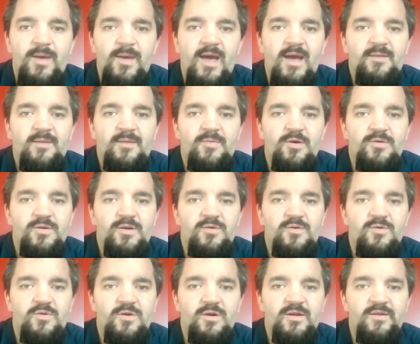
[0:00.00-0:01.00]
backbone and
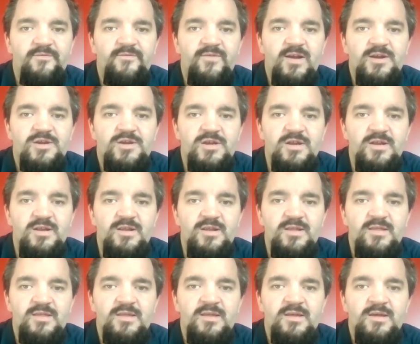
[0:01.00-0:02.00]
core
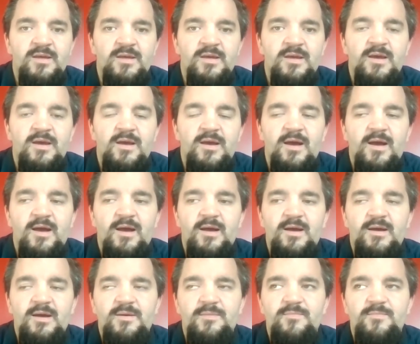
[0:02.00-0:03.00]
convictions,
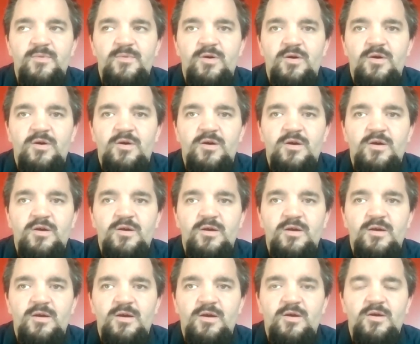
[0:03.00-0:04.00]

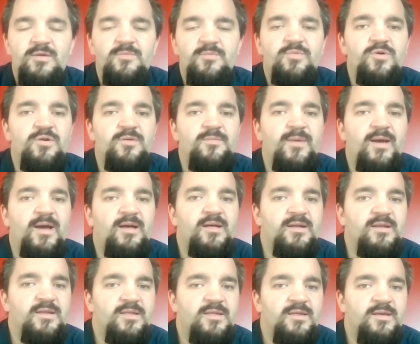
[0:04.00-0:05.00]
are an important
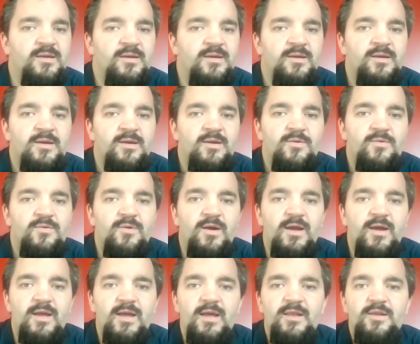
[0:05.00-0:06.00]
balance. Mm-hmm.
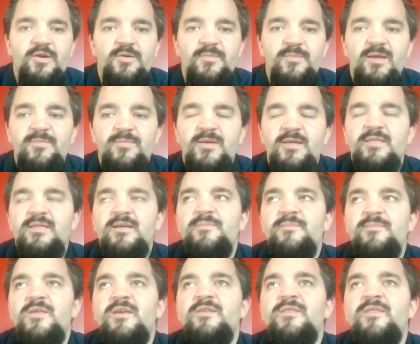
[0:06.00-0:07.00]
Right? And there may be
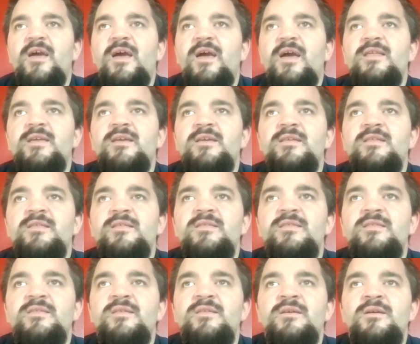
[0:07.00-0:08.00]
something that
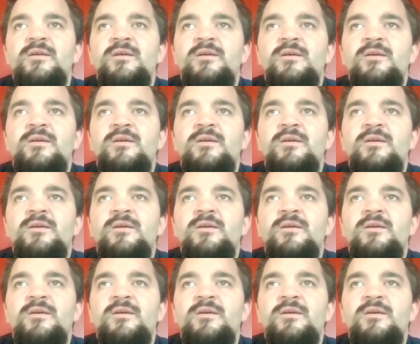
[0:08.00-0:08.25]
is